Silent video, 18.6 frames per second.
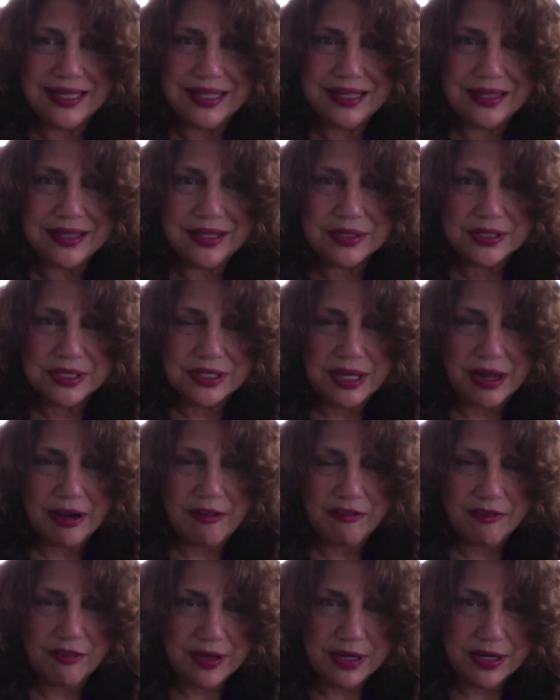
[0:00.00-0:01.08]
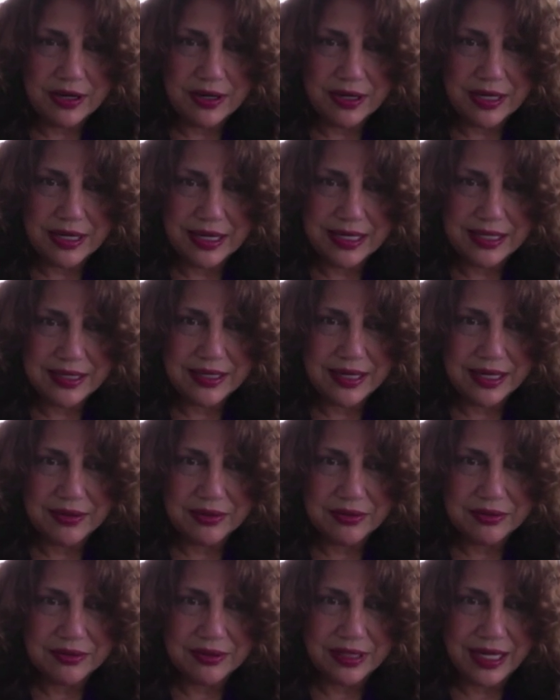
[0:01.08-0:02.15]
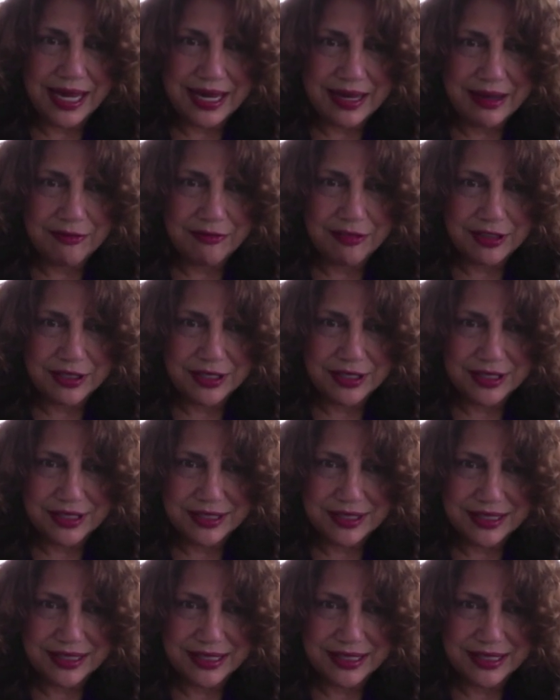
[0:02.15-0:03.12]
there's a lot of fear. And I don't like fear,